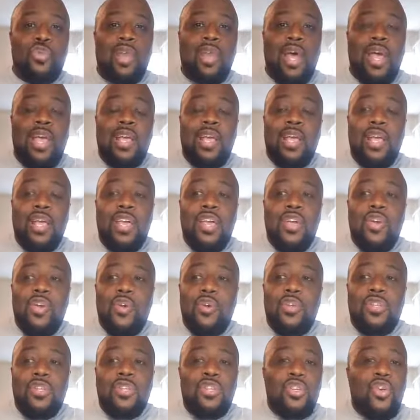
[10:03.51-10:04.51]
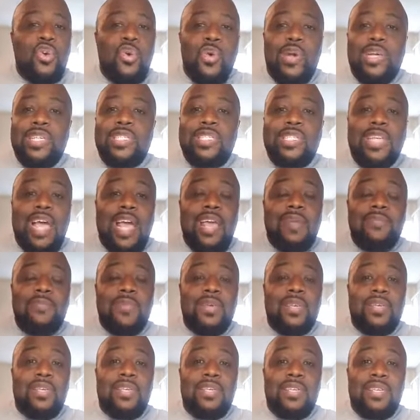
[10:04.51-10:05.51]
Like your
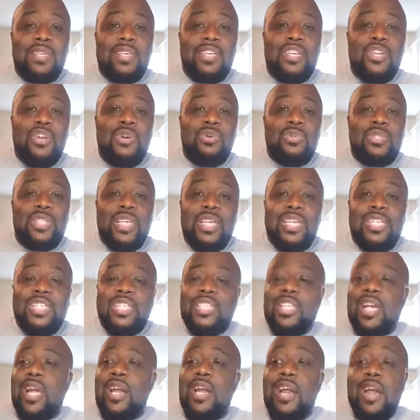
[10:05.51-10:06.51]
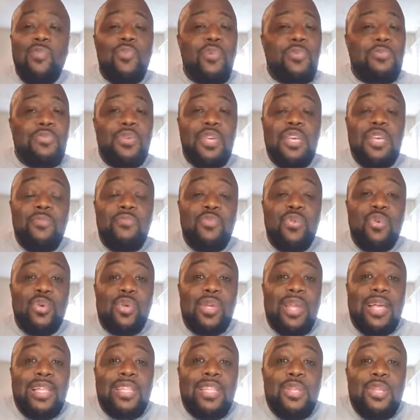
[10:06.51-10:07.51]
excitement, you know what I'm saying? Share that with people.
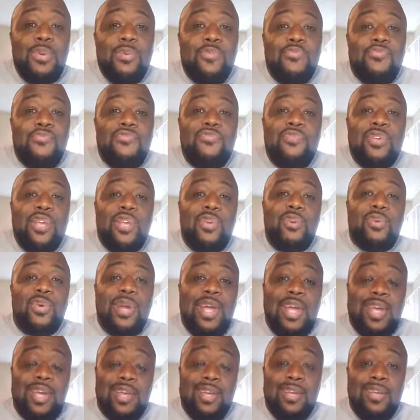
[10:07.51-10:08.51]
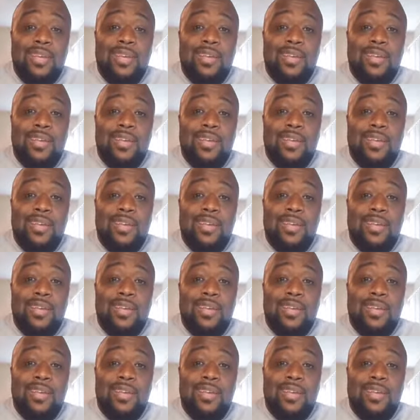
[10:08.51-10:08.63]
Let them feel that.